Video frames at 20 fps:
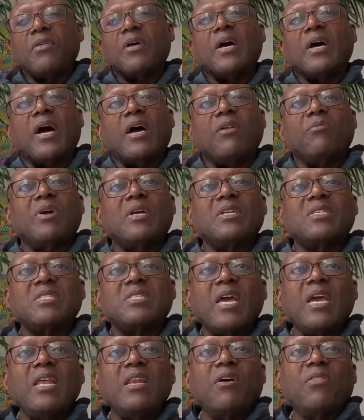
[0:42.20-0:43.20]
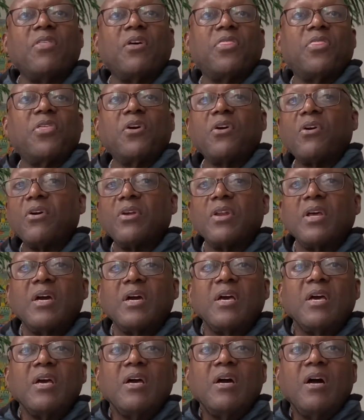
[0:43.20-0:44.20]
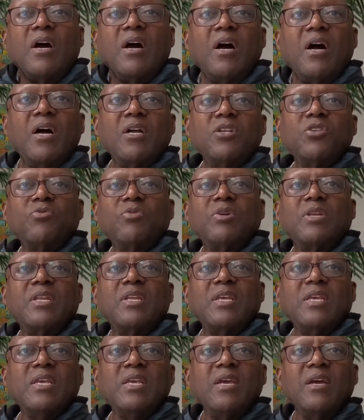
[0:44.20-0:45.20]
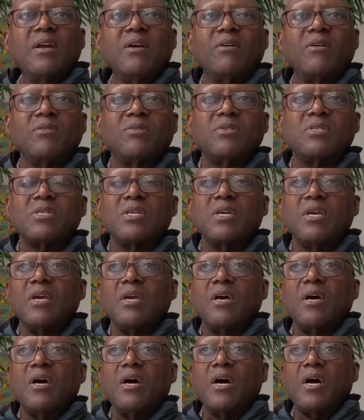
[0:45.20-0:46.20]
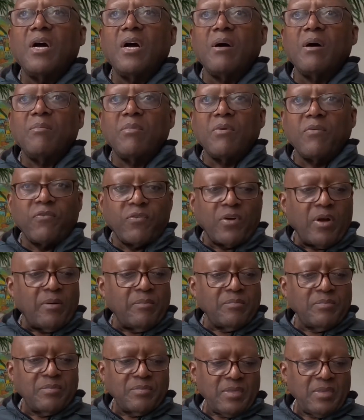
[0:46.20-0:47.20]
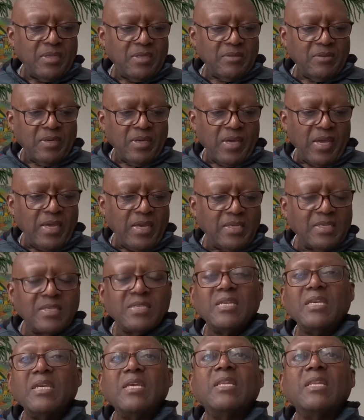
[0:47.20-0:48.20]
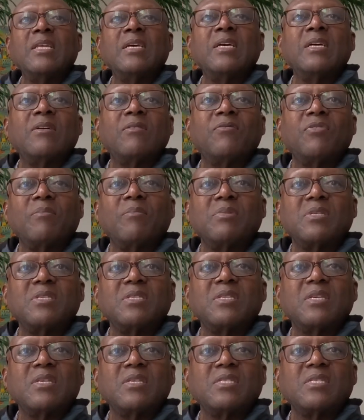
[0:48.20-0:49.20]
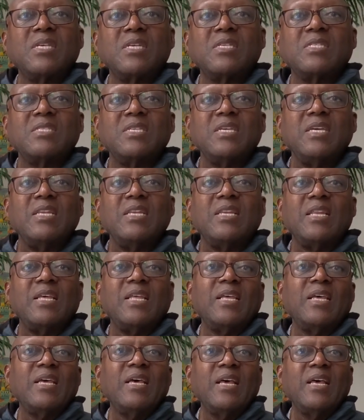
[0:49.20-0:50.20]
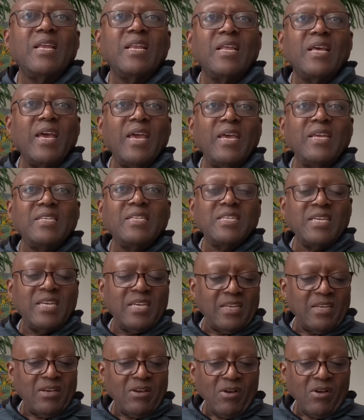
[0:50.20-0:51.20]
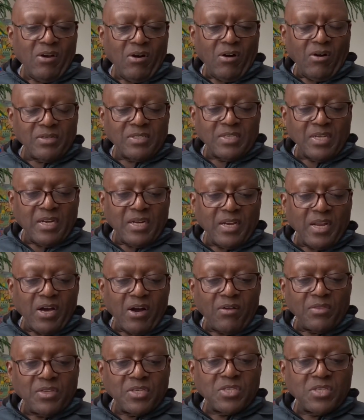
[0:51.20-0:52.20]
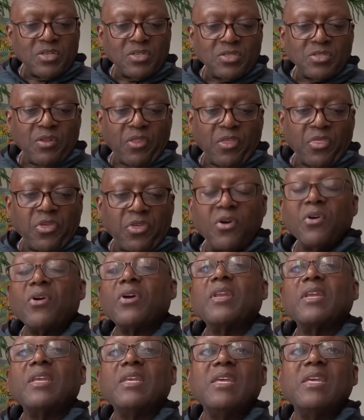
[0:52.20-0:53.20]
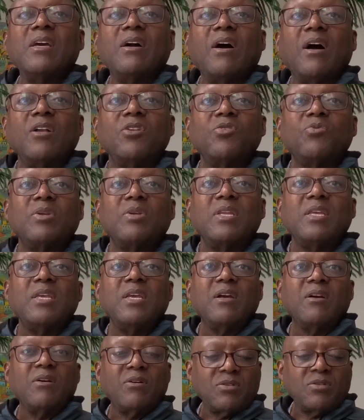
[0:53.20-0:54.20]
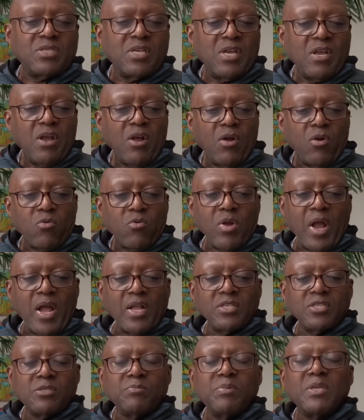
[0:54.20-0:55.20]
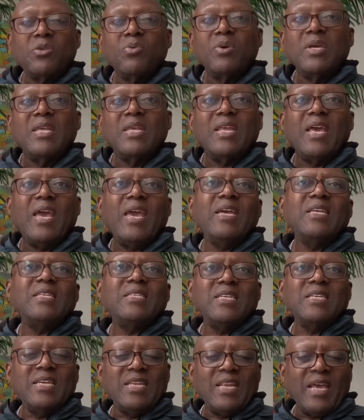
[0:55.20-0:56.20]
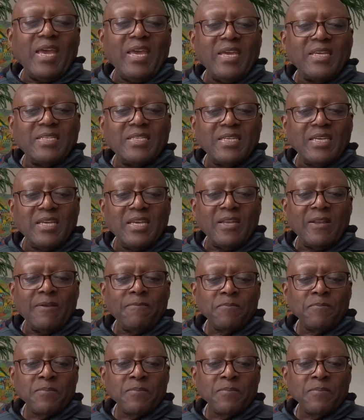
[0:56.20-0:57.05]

and we're saying that the third 100 years from 1618 until now, this so the third 100 years runs between 1818